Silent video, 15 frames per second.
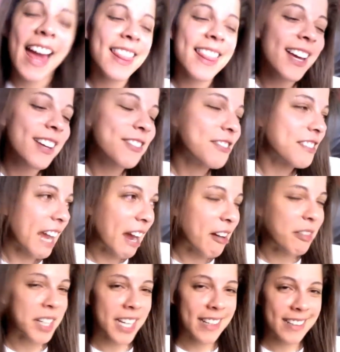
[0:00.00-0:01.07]
laugh now
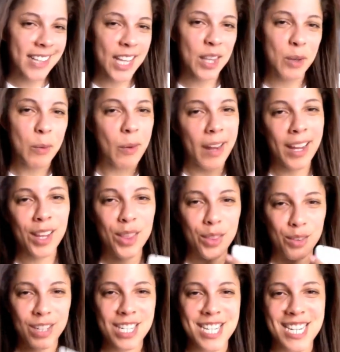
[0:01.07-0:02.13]
when I say the white
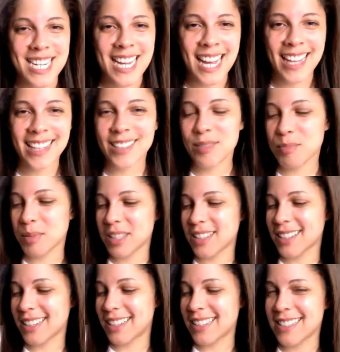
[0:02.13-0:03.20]
3GS
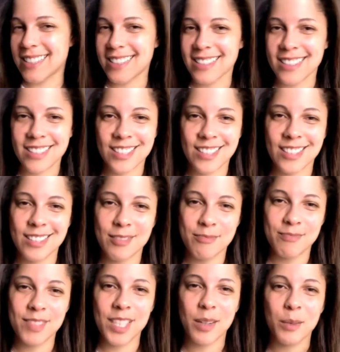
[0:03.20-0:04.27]
because it's just,
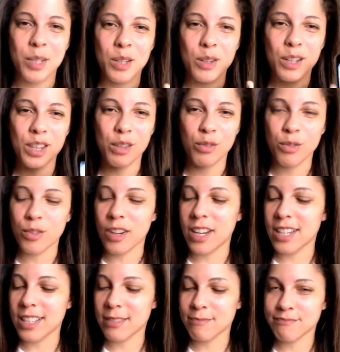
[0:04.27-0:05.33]
you know, when you look at the
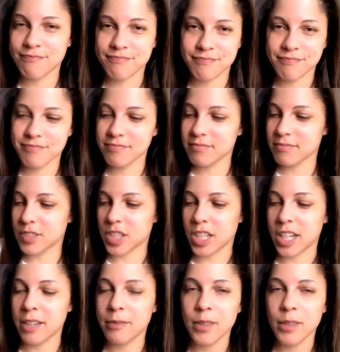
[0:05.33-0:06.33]
front, when